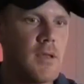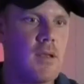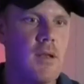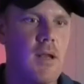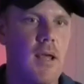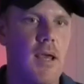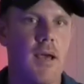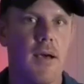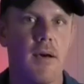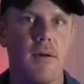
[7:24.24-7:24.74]

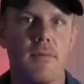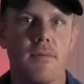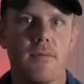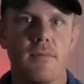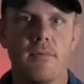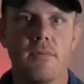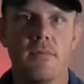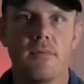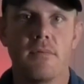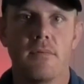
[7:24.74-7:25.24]
Now,
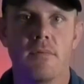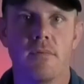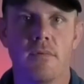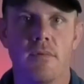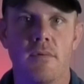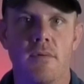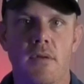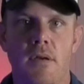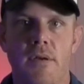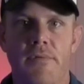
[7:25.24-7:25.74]

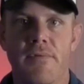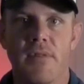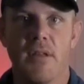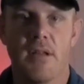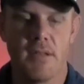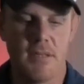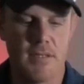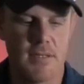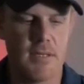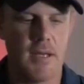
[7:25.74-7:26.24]
hopefully
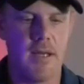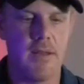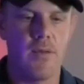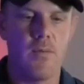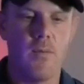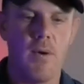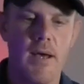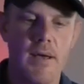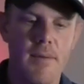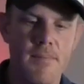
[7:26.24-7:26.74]
it doesn't get in
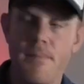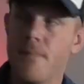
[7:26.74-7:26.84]
the way.